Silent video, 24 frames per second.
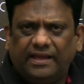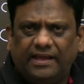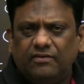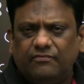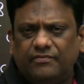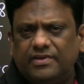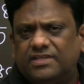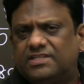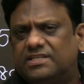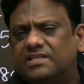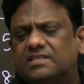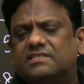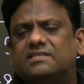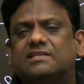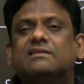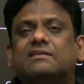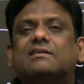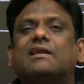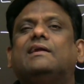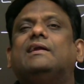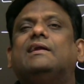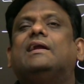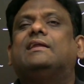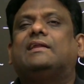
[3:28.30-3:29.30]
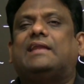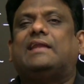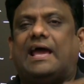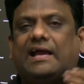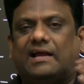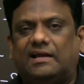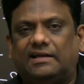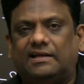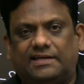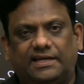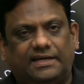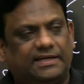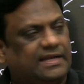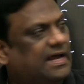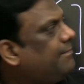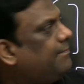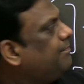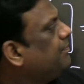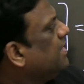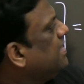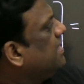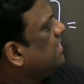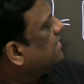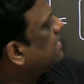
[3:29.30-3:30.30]
which is inclined at an angle theta,
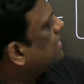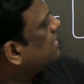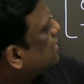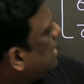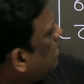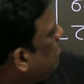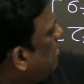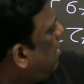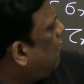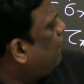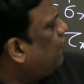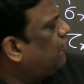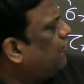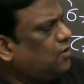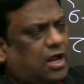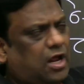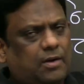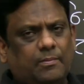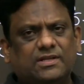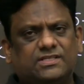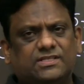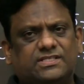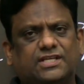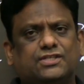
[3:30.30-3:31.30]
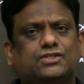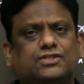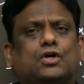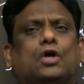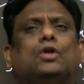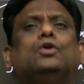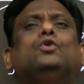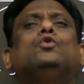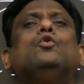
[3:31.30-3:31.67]
the sum of normal stress on two